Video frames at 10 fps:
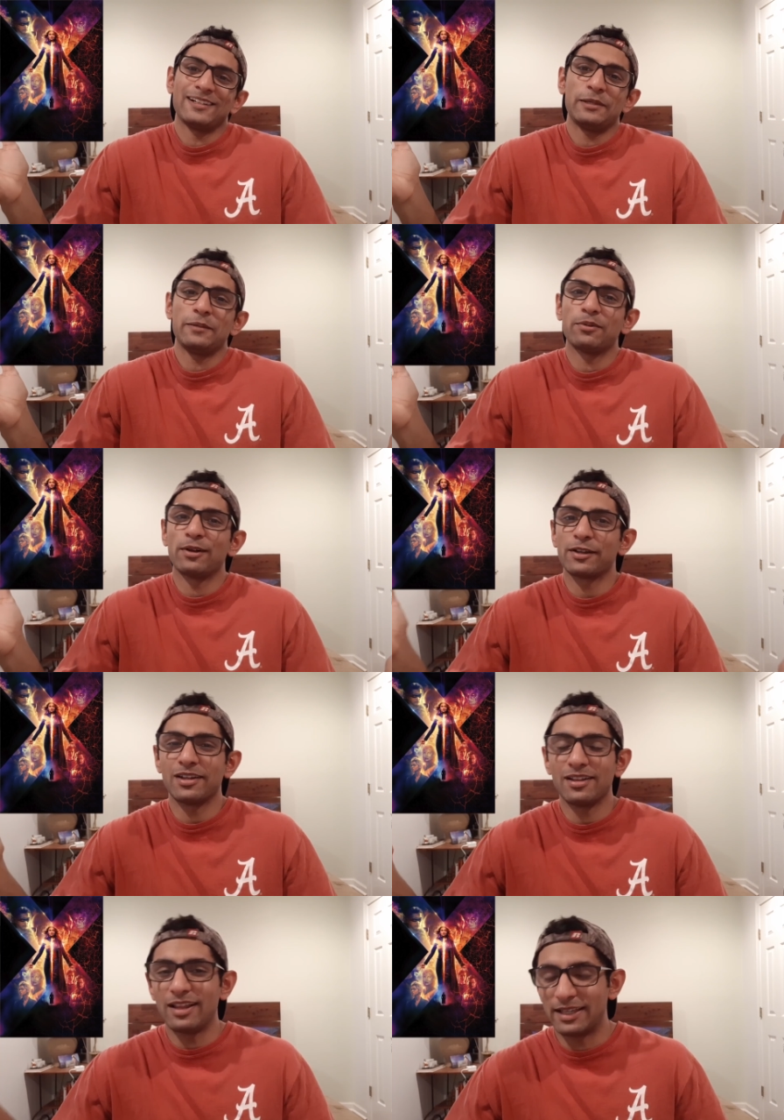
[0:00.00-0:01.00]
People aren't going
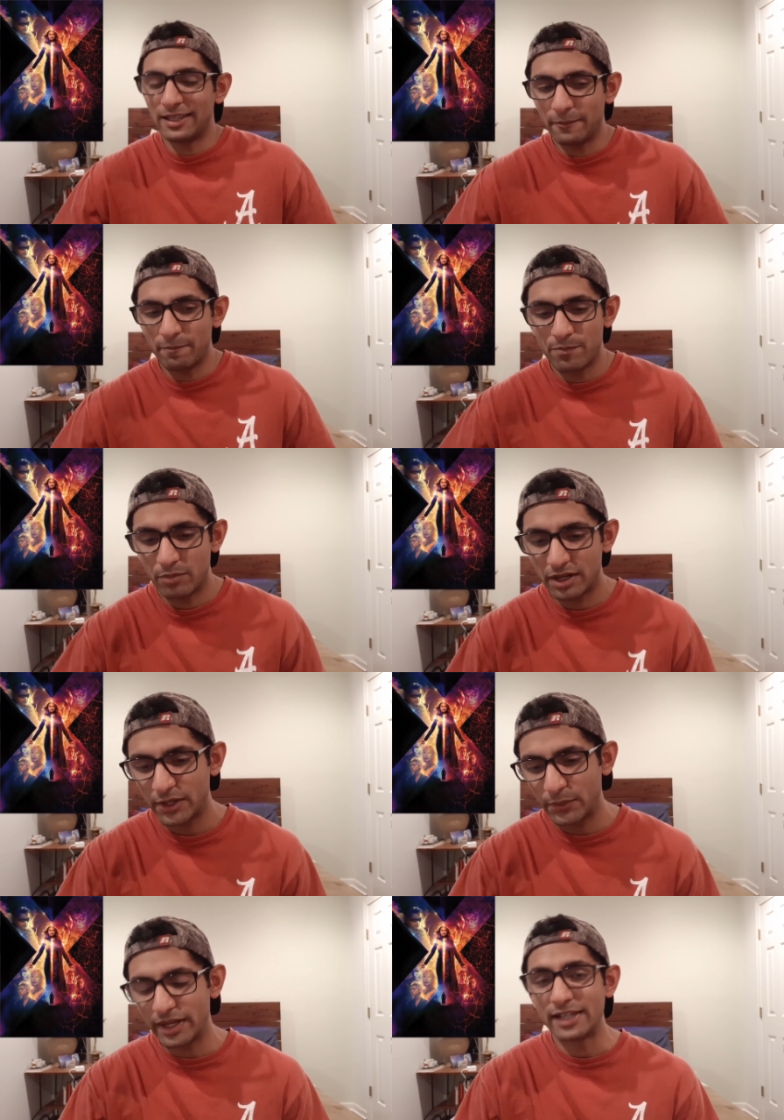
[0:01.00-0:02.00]
to like it. But
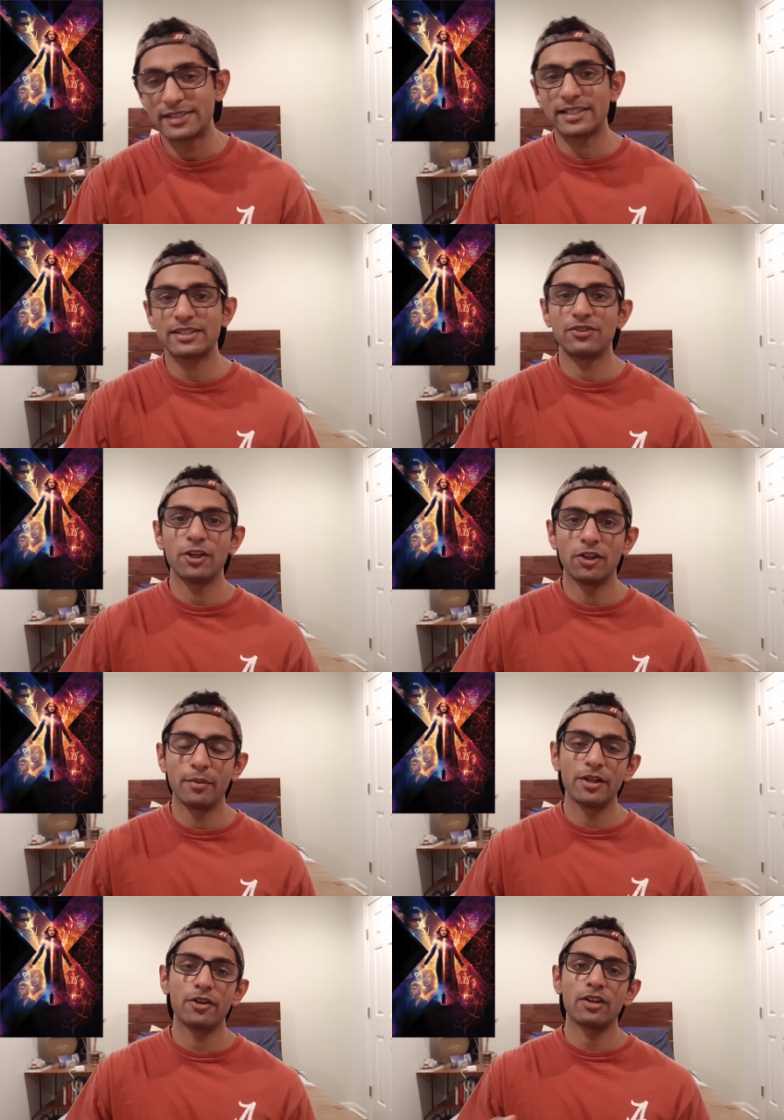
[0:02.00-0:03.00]
anyway, guys, that's the video. Let
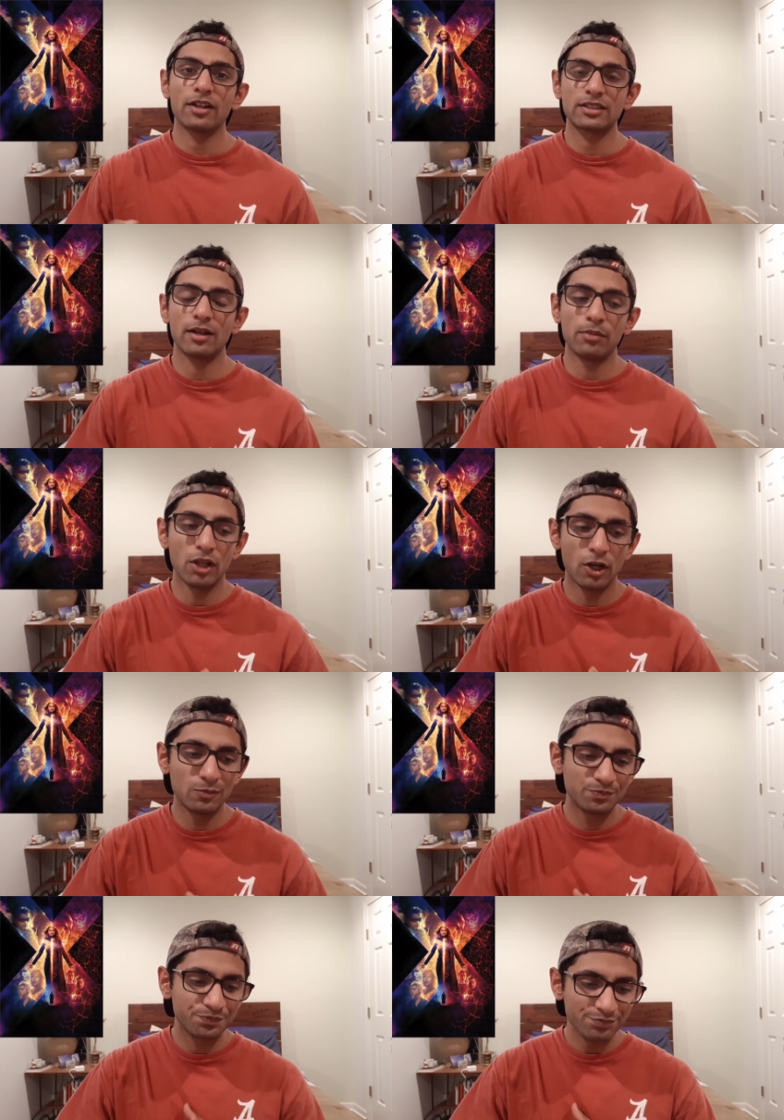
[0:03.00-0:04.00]
me know your thoughts down below.